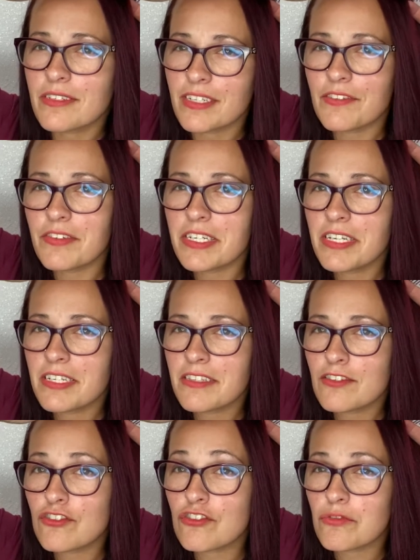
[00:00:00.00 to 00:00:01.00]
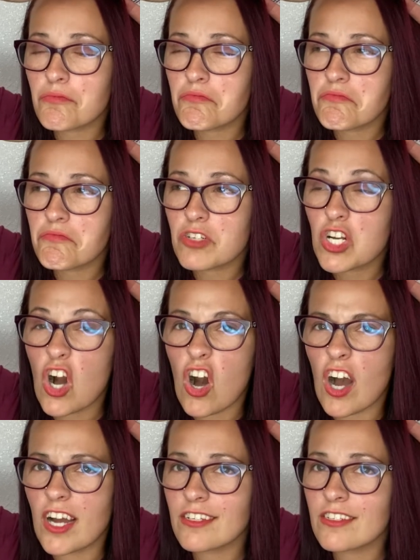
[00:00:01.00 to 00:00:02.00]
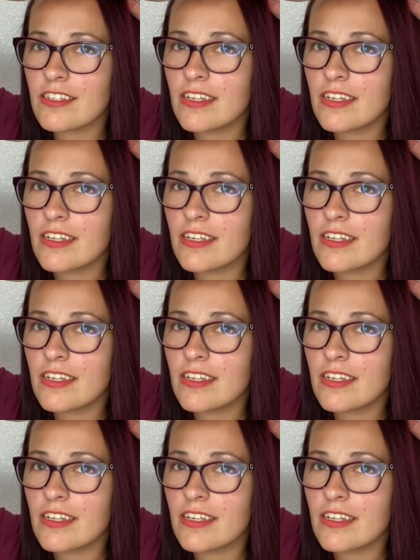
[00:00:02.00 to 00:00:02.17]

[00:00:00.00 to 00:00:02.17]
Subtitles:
if it gets caught,